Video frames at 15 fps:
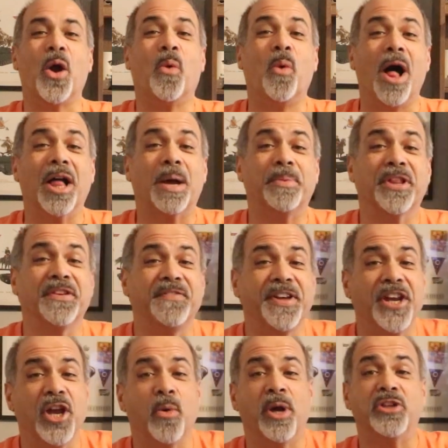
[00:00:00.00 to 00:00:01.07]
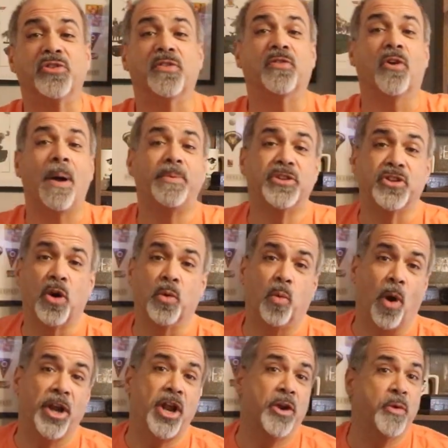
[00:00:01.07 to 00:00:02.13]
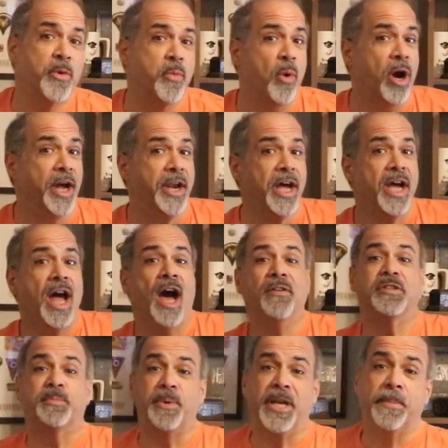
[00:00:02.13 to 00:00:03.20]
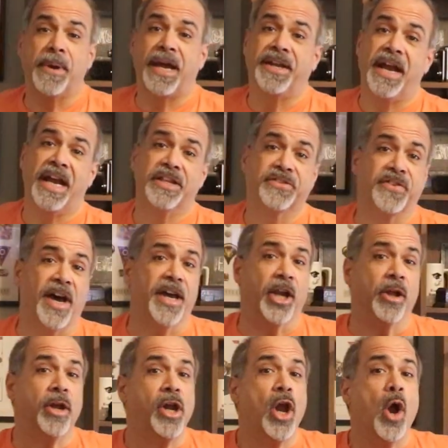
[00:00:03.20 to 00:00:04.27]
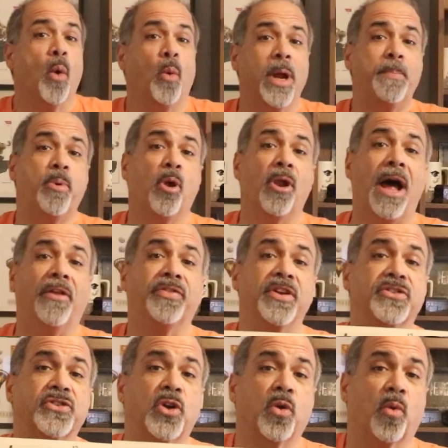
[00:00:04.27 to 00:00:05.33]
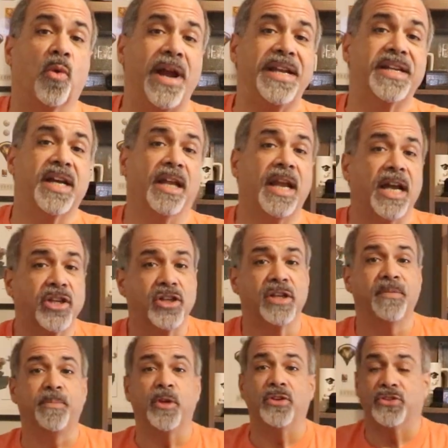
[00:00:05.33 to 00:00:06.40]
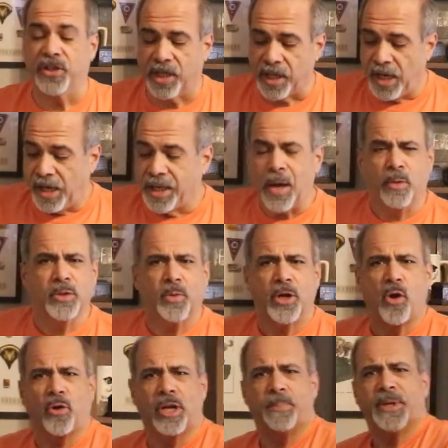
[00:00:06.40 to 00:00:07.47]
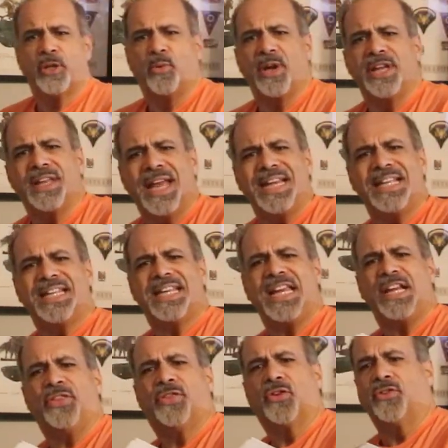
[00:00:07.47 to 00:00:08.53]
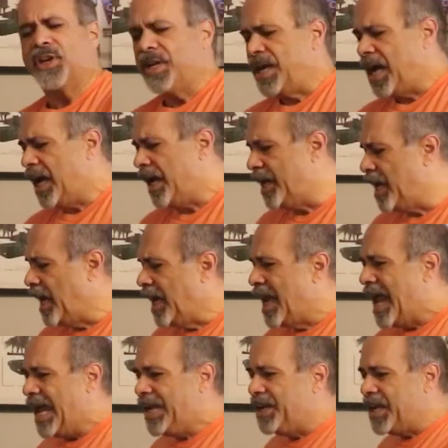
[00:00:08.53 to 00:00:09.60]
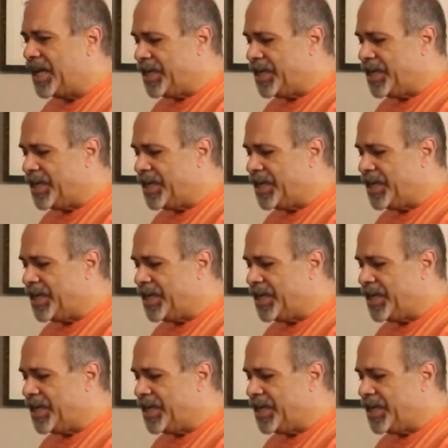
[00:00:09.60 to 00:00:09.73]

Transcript: Welcome to the video intro for episode 101 of spinning my dad's vinyl. We pull out this great collection of music that was recorded between 1939 and